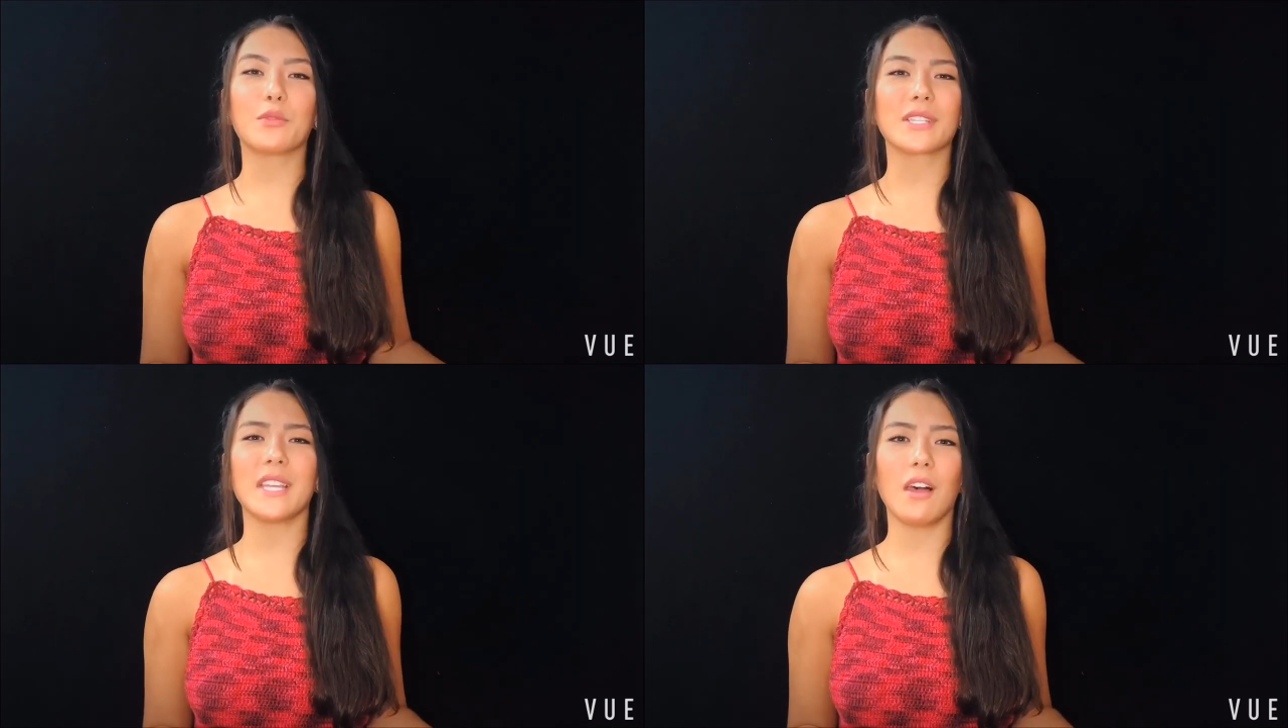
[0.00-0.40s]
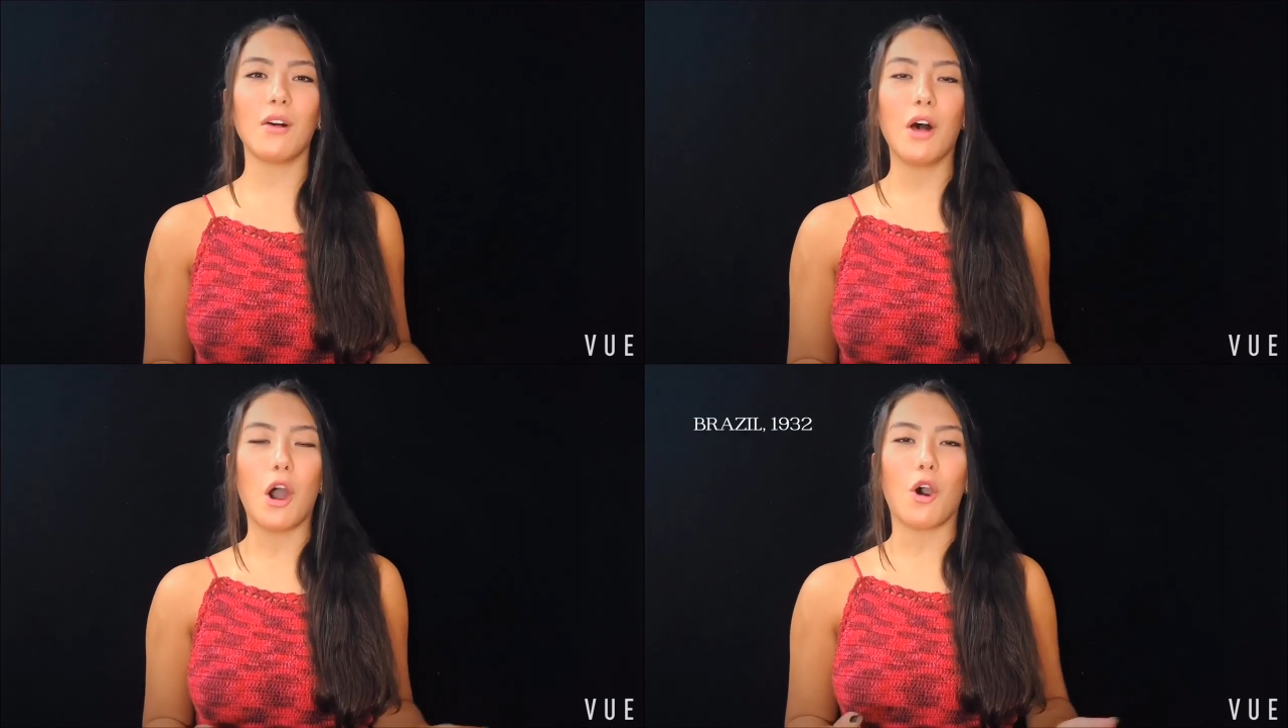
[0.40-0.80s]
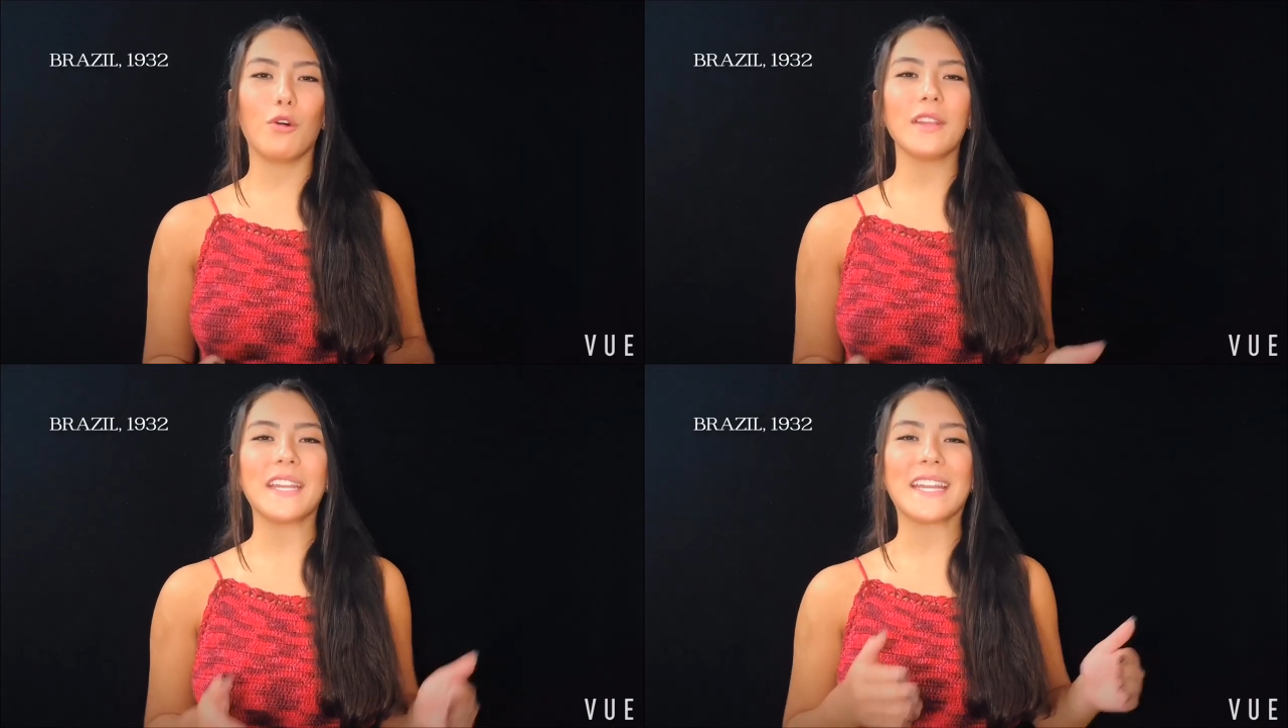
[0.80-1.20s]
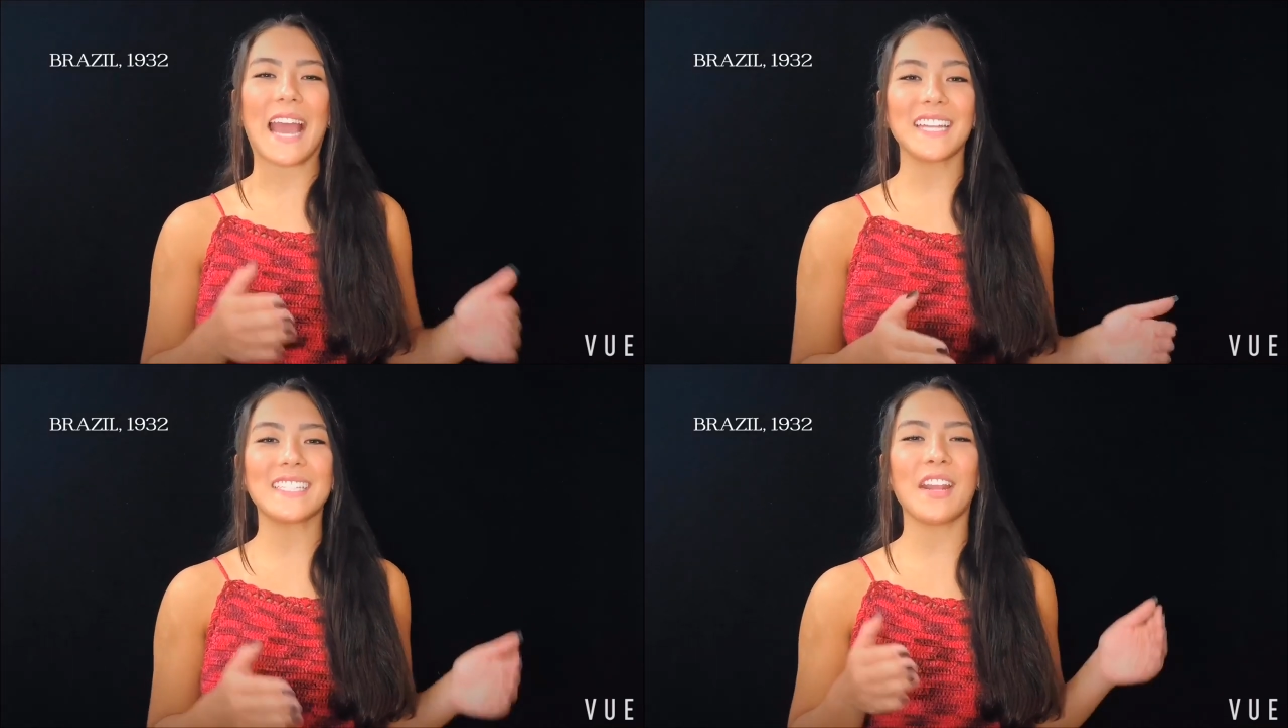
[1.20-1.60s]
In Brazil, only in
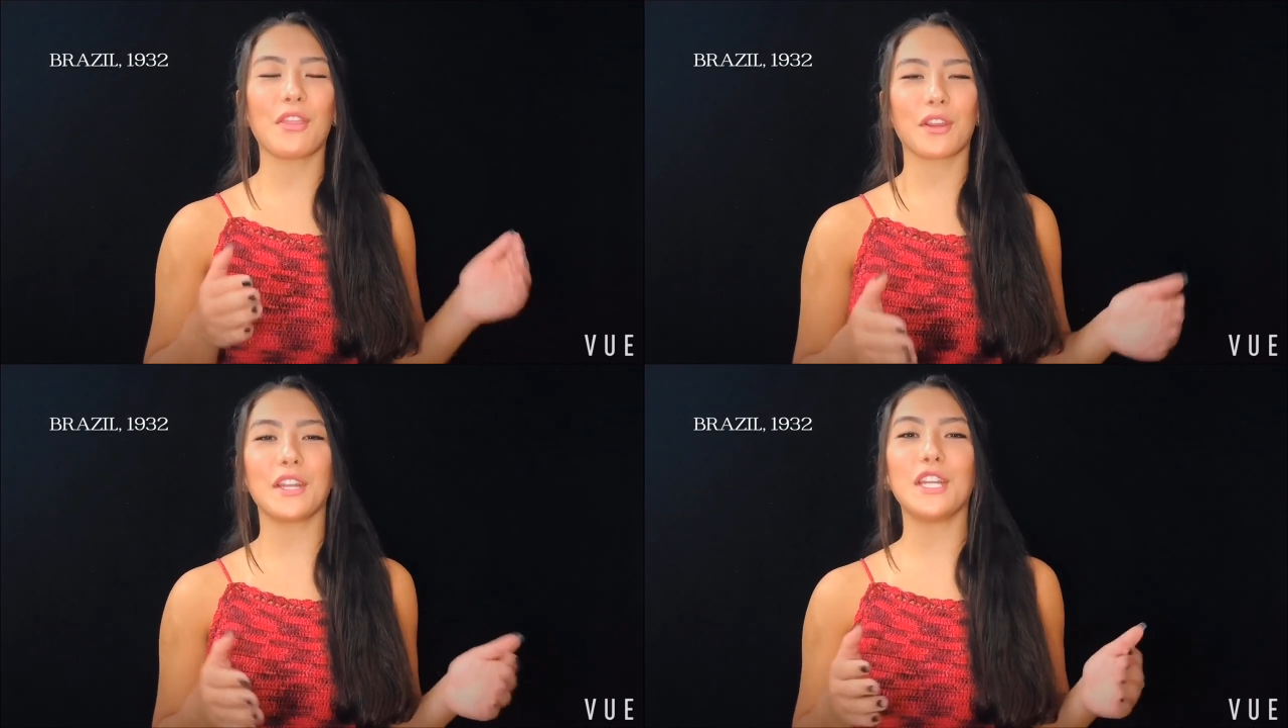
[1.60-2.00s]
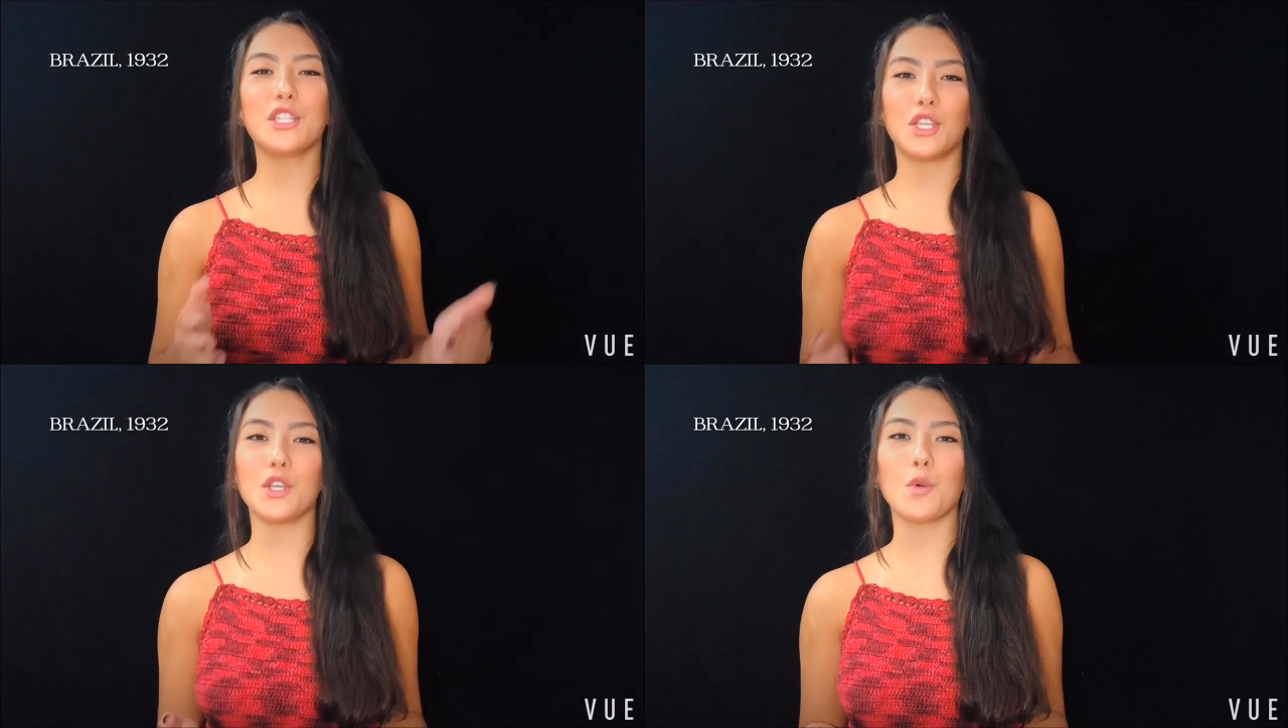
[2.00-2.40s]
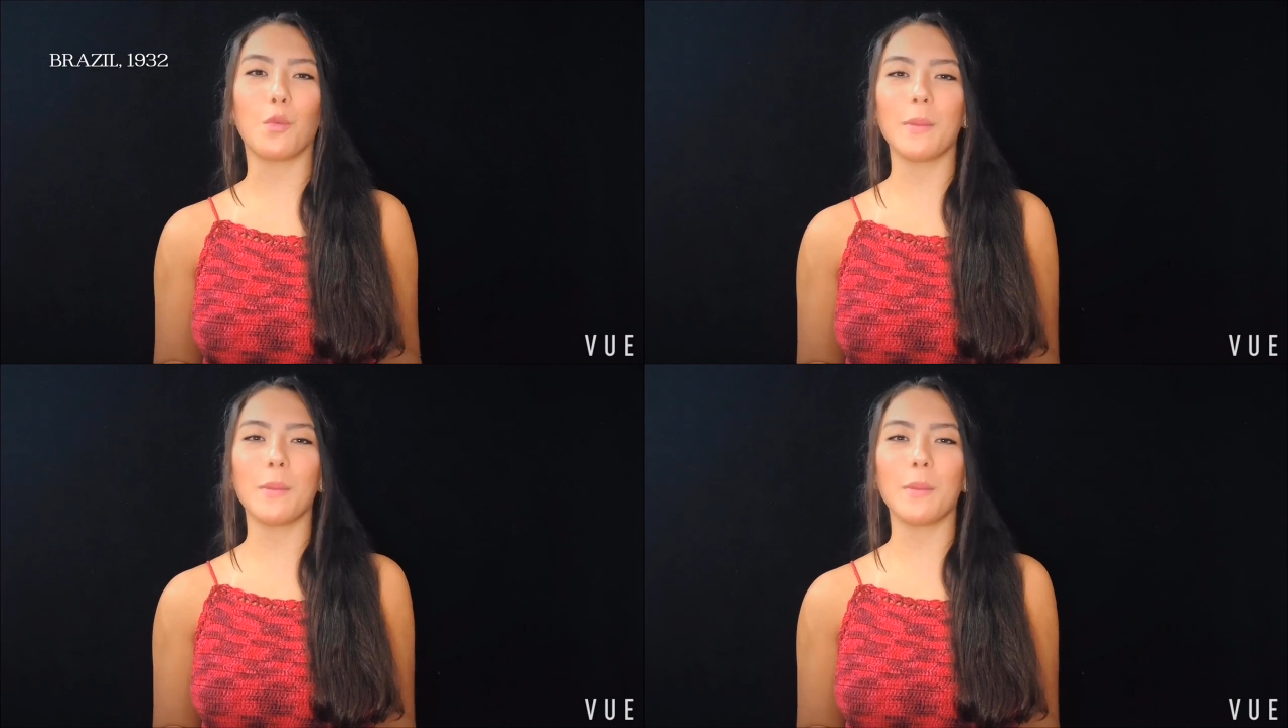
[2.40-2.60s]
1932,